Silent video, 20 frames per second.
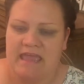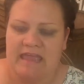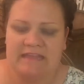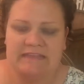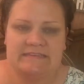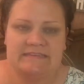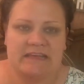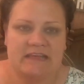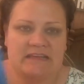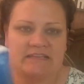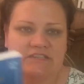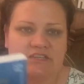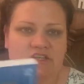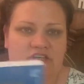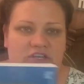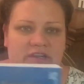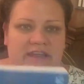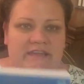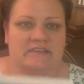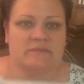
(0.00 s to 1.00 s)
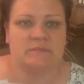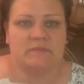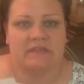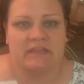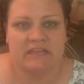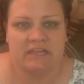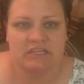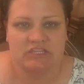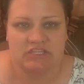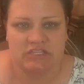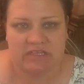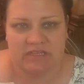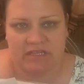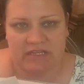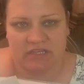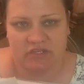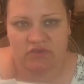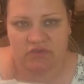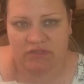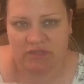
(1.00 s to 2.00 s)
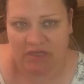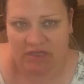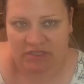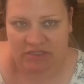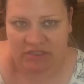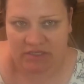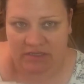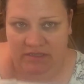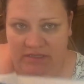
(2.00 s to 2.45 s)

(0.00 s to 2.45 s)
it does a good explanation in the introduction,